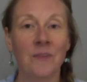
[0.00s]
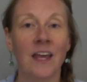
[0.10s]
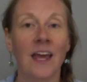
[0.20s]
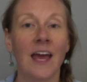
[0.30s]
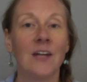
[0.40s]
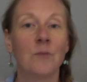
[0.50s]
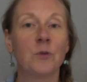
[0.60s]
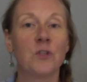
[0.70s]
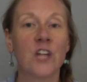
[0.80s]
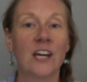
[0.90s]
and a
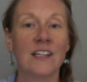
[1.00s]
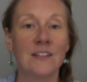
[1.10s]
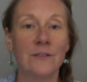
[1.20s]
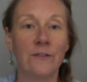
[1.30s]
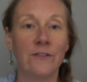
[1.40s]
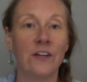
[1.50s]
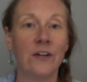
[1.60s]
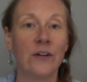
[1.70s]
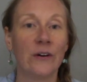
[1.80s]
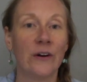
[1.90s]
projected
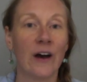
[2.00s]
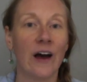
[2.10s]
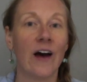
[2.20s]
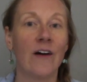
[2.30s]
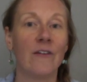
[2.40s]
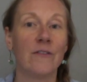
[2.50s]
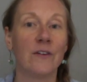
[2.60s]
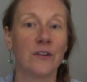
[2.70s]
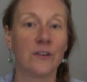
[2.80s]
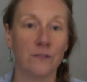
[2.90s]
fear of
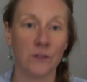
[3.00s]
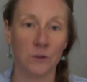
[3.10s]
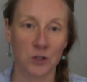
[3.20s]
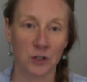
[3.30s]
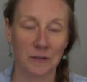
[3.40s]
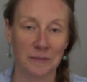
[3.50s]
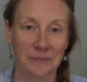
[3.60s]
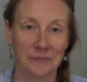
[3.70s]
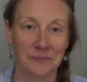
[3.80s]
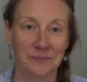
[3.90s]
the future.
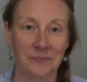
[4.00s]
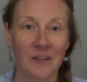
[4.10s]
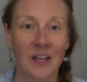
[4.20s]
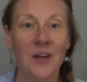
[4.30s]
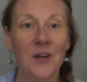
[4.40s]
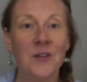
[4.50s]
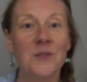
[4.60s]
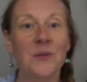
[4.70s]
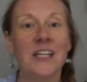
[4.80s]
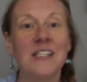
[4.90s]

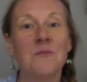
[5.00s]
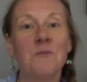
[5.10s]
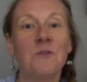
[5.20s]
So let's move